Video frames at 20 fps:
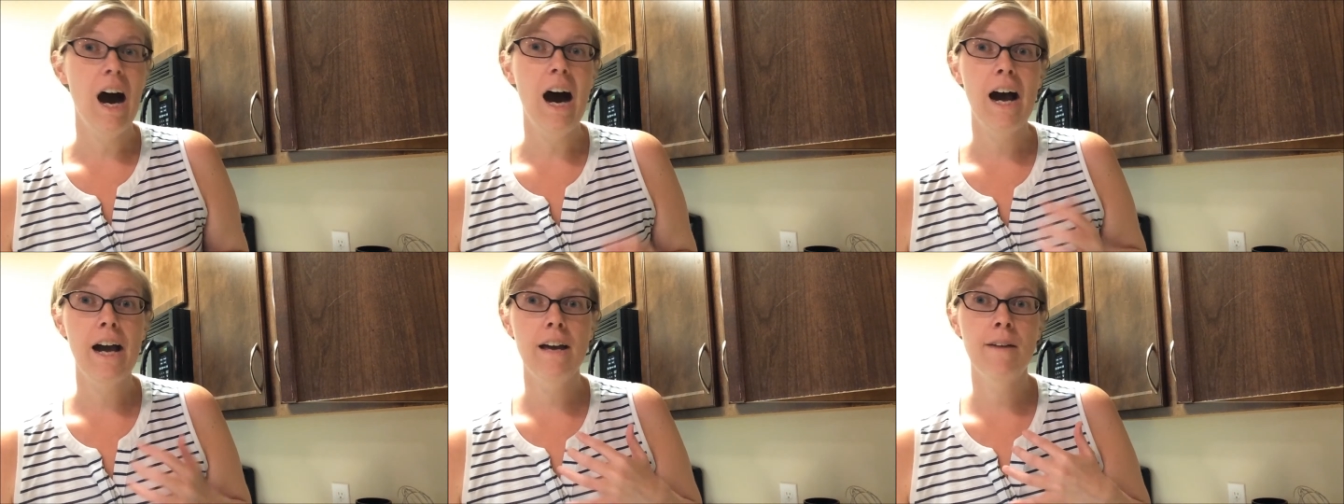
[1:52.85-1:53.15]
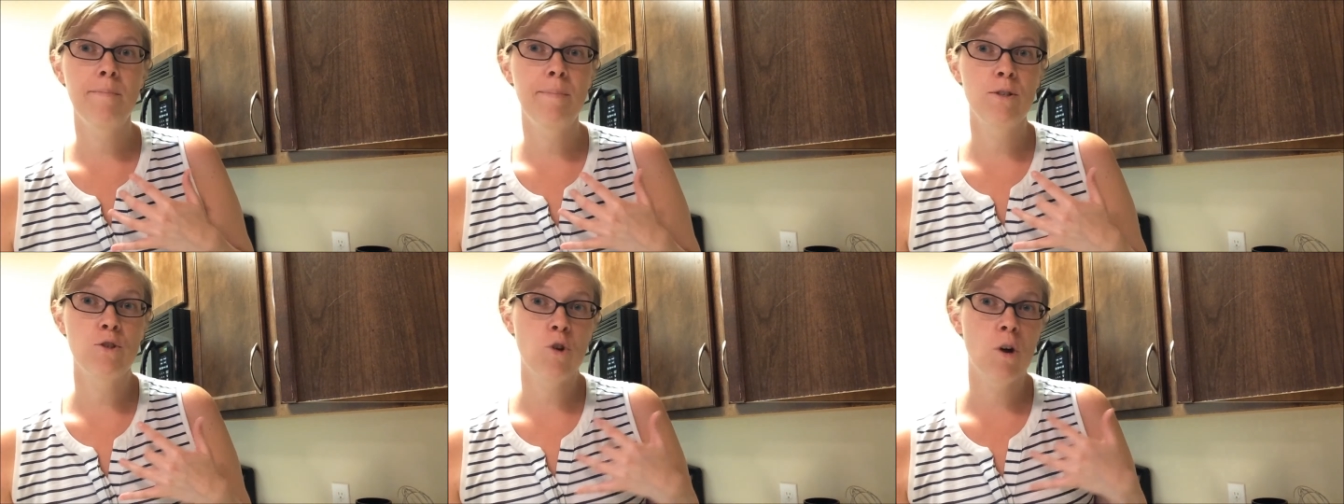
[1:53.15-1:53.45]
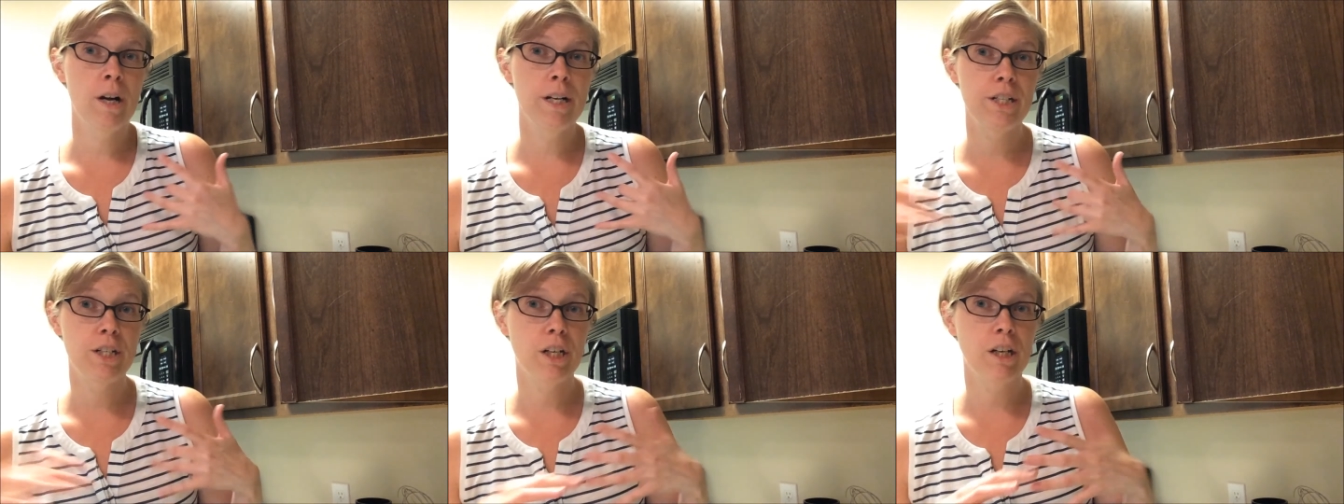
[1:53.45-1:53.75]
I have been
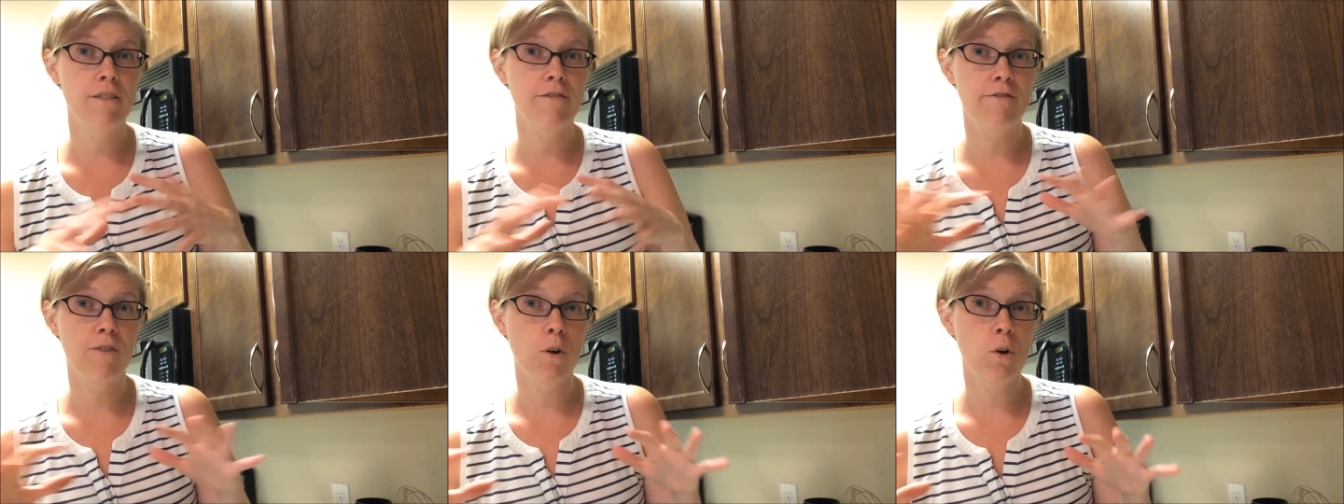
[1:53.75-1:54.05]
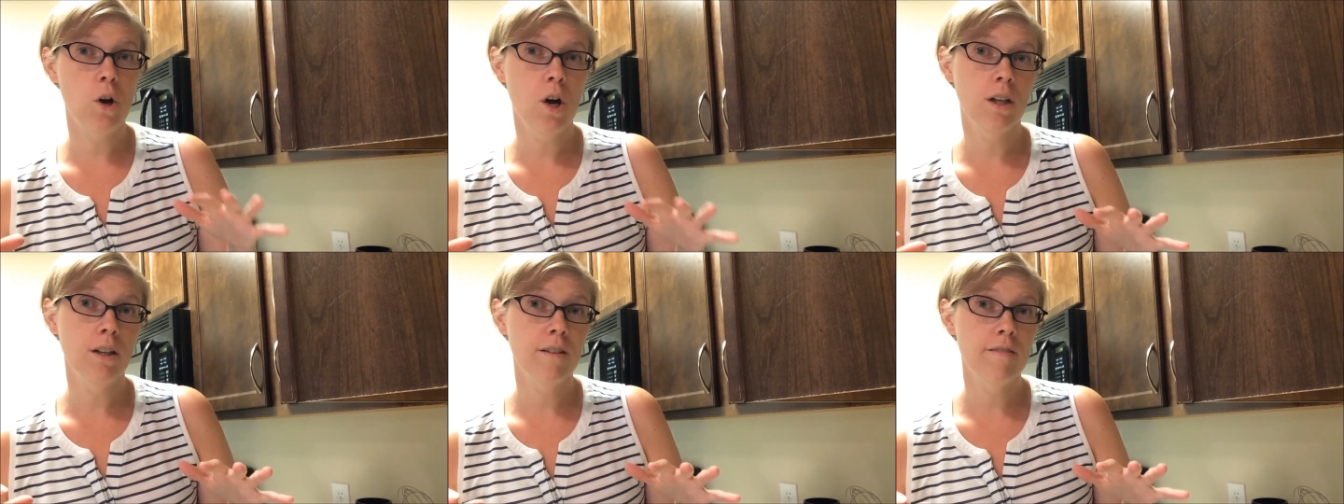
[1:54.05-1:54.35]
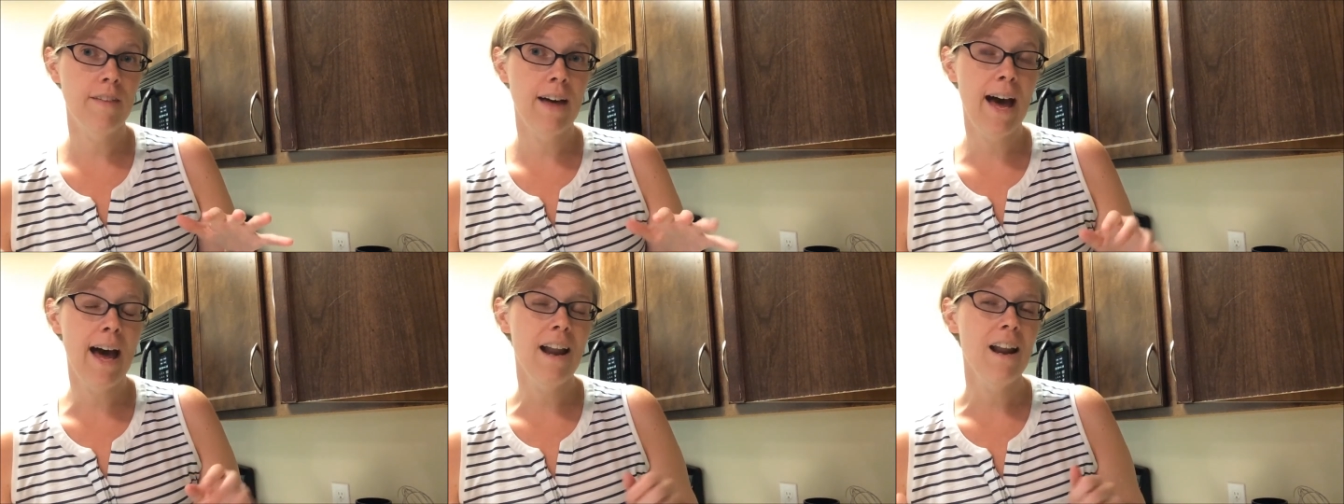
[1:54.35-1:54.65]
trying to convert
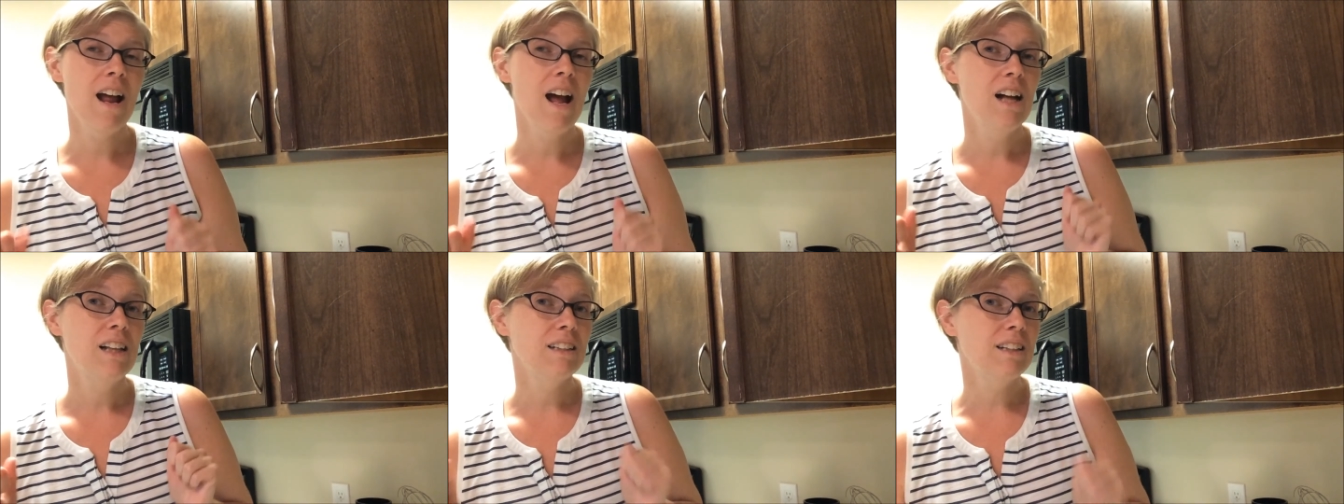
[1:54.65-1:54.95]
all of that.